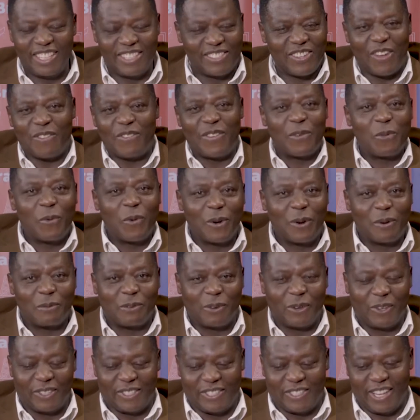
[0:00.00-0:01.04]
It's not even one
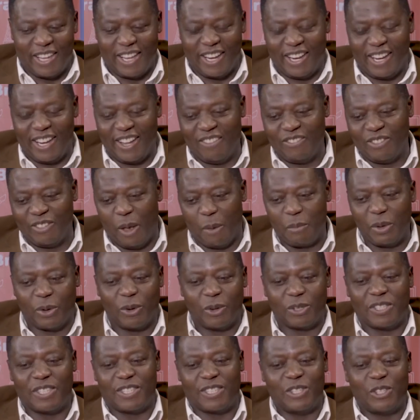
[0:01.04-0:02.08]
of us. And now
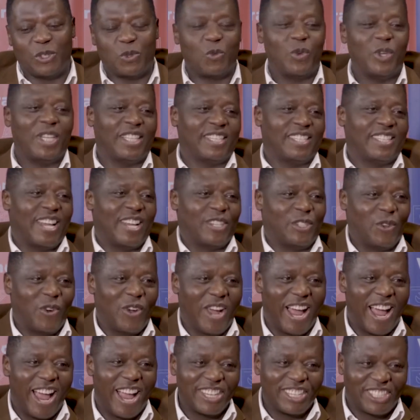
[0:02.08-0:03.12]
because it's sweet, na
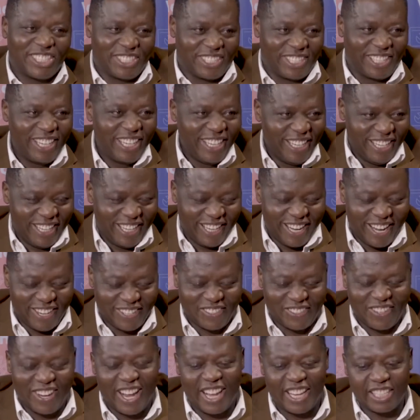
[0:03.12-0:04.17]
sugar then
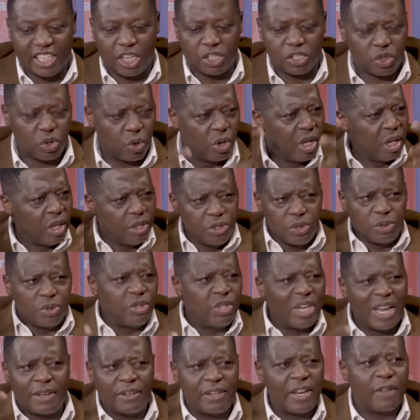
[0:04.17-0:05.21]
na sugar and so you
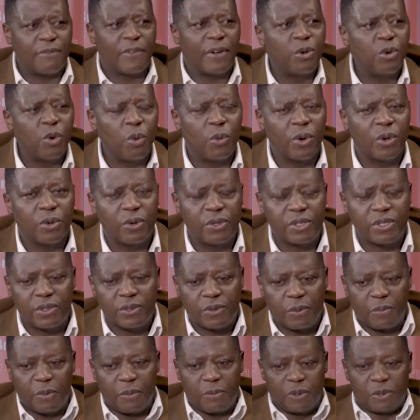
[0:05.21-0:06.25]
never know what goes
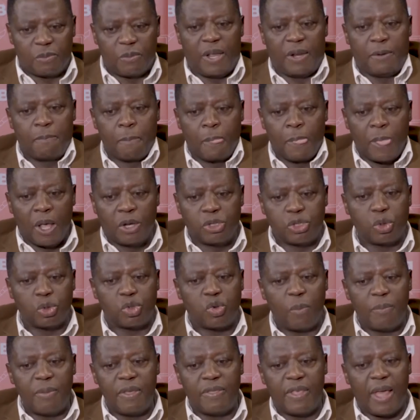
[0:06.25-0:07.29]
into people's mind. Right.
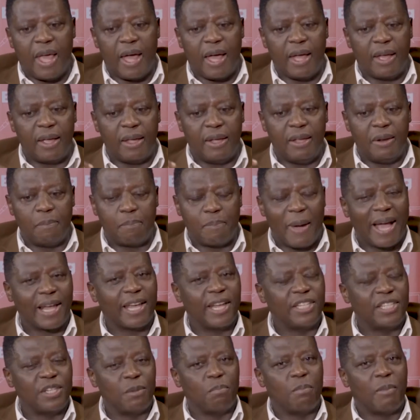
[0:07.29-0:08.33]
So to be there in
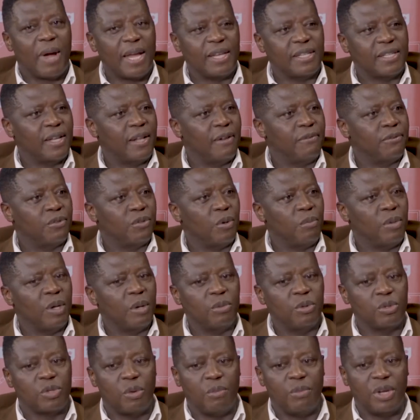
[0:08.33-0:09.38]
packaging myself to be
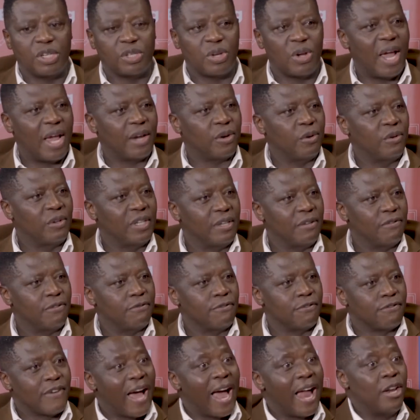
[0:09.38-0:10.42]
able to make sure I could give
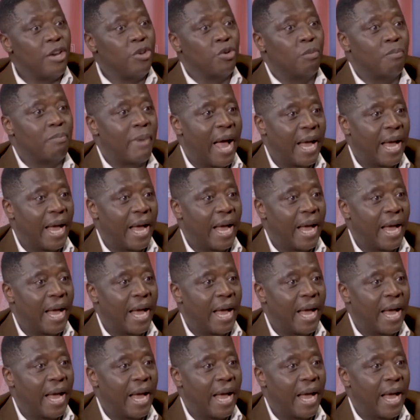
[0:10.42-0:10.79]
value